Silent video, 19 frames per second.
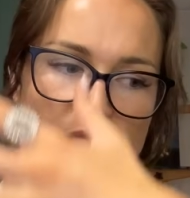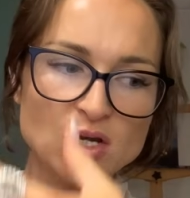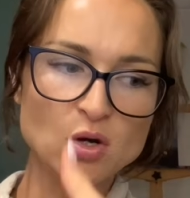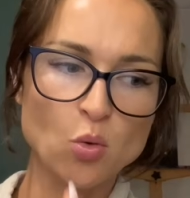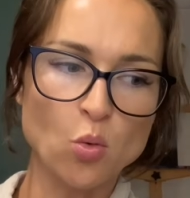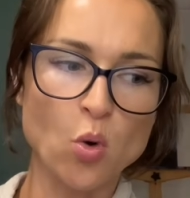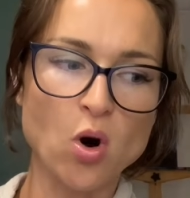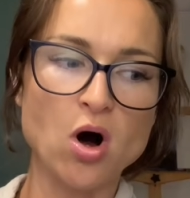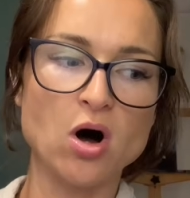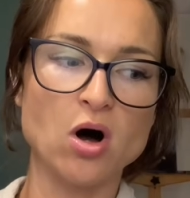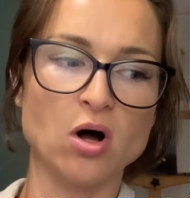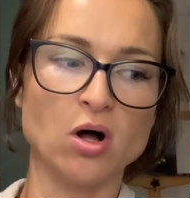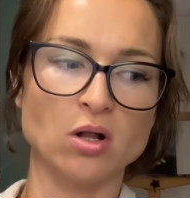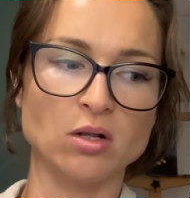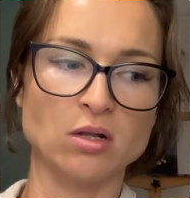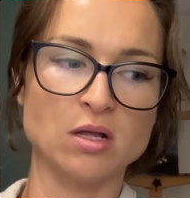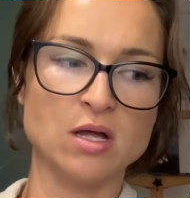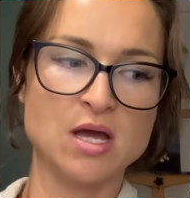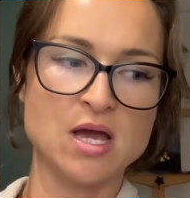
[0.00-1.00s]

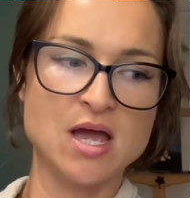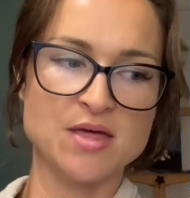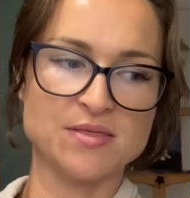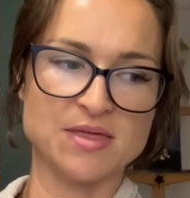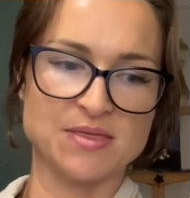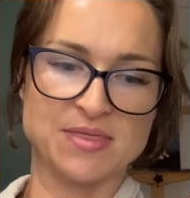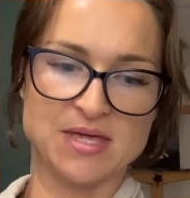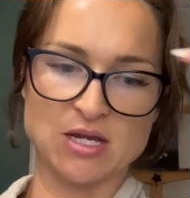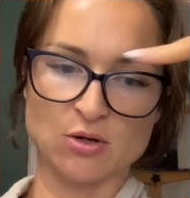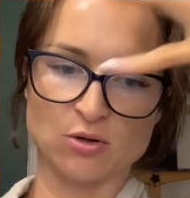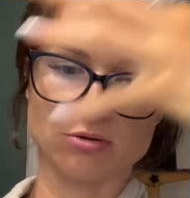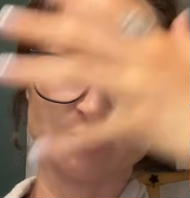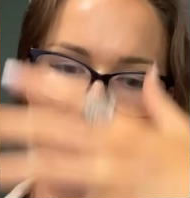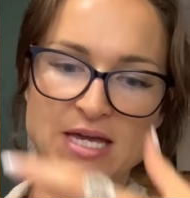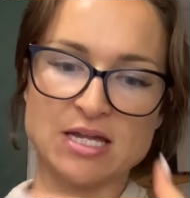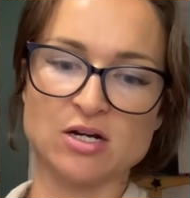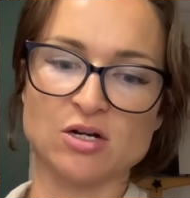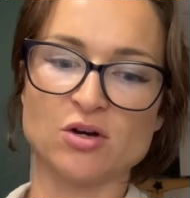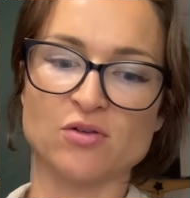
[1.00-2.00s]
wall that they
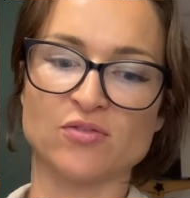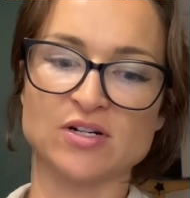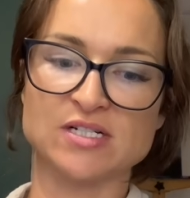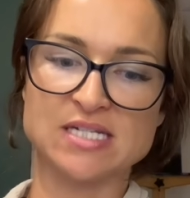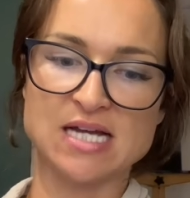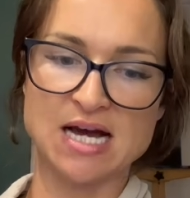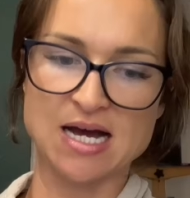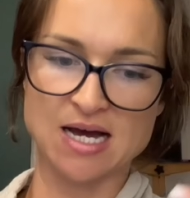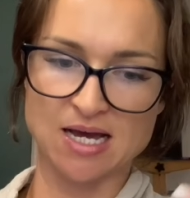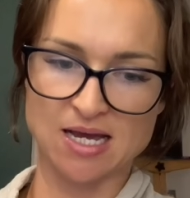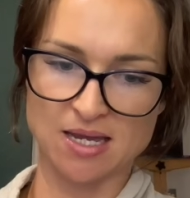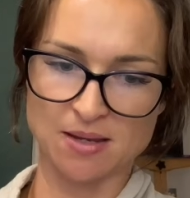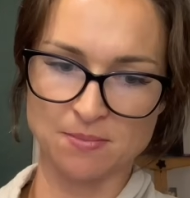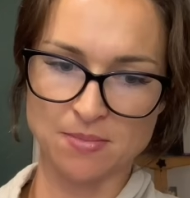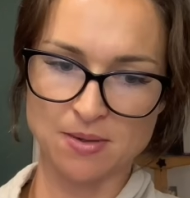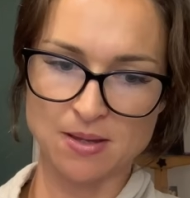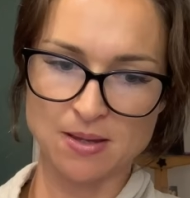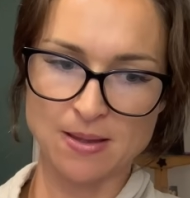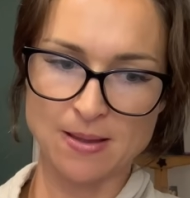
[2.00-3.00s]
created over time.